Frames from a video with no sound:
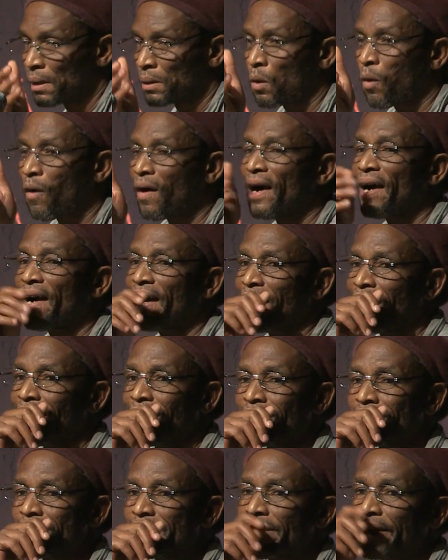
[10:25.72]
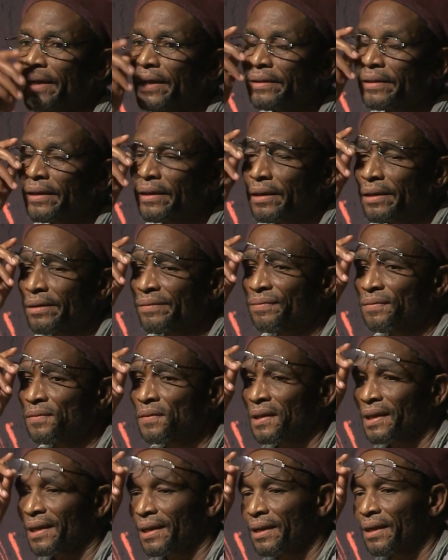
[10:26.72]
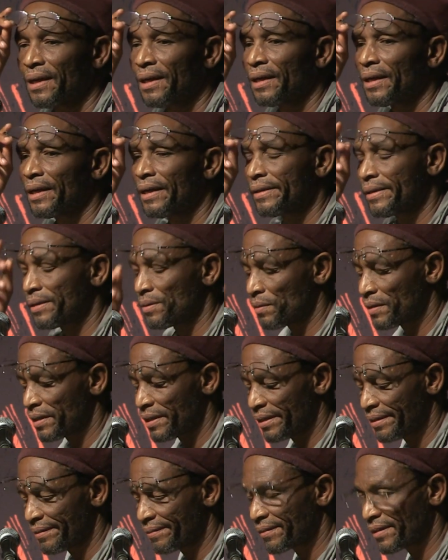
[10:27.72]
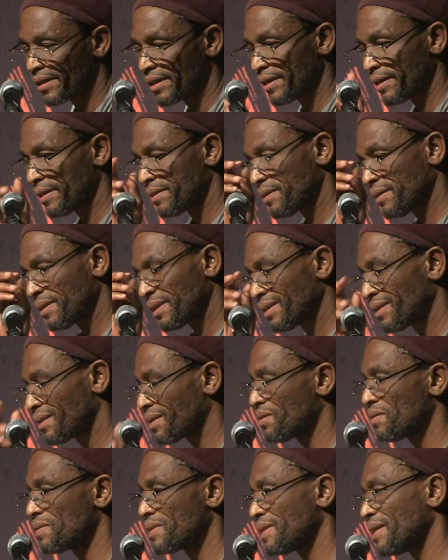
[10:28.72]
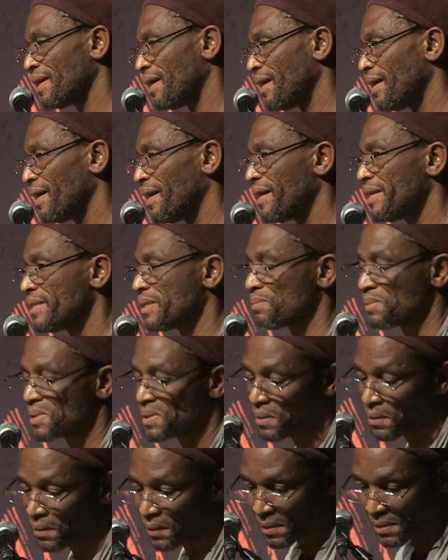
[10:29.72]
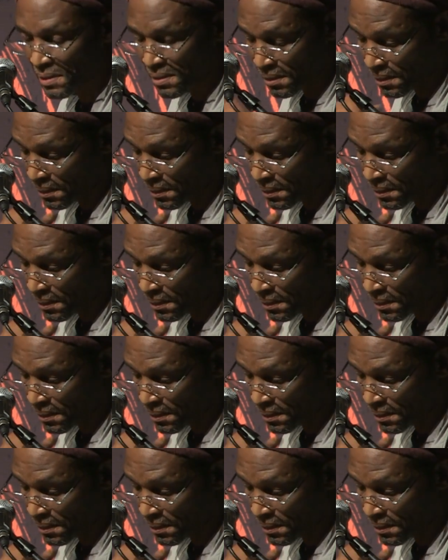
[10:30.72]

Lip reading: Kwaz and Afura Khan and whatever, can close their eyes because,